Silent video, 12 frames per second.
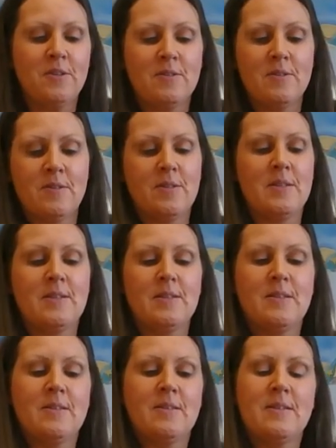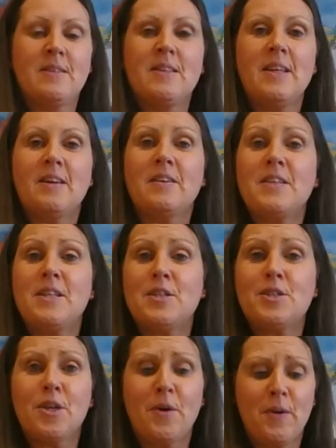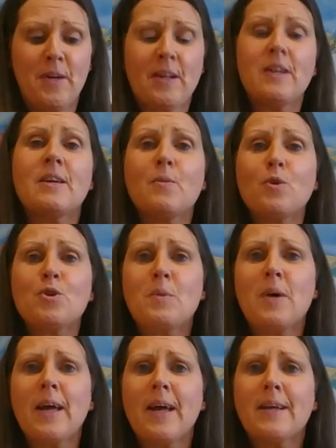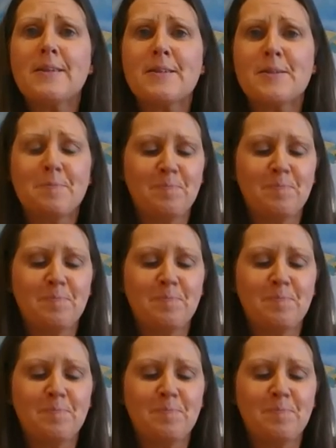I think I need to go and wash my hands.